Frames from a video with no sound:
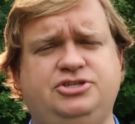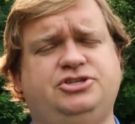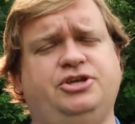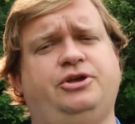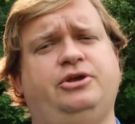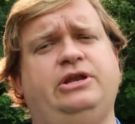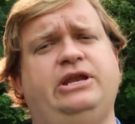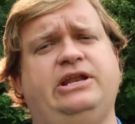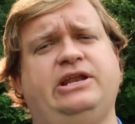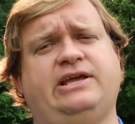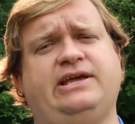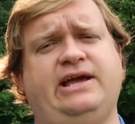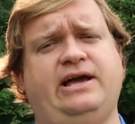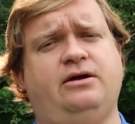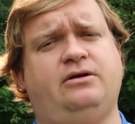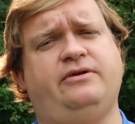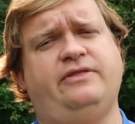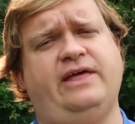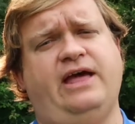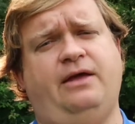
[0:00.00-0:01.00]
So you need to
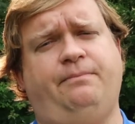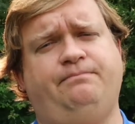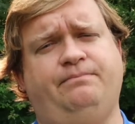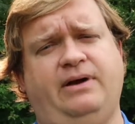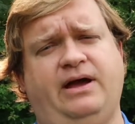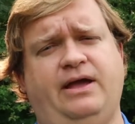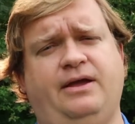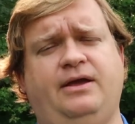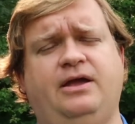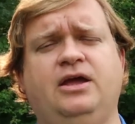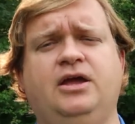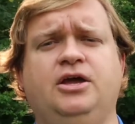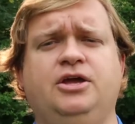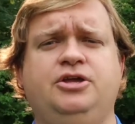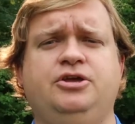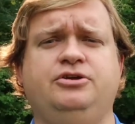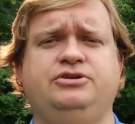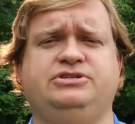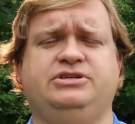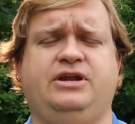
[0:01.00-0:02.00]
counter that by
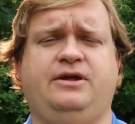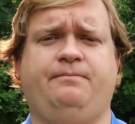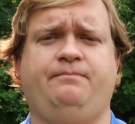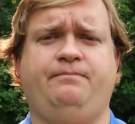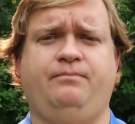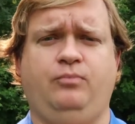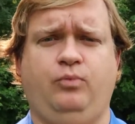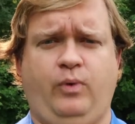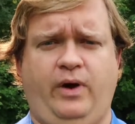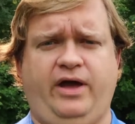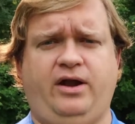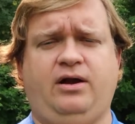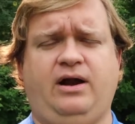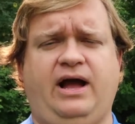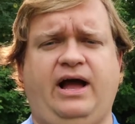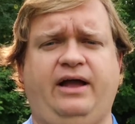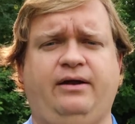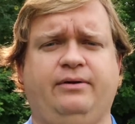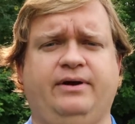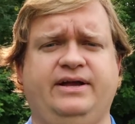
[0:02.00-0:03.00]
using a wider
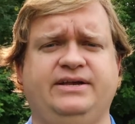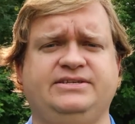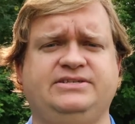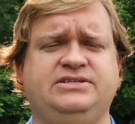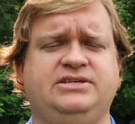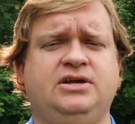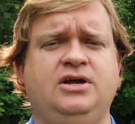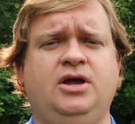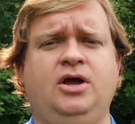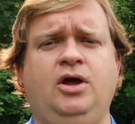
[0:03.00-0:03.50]
iris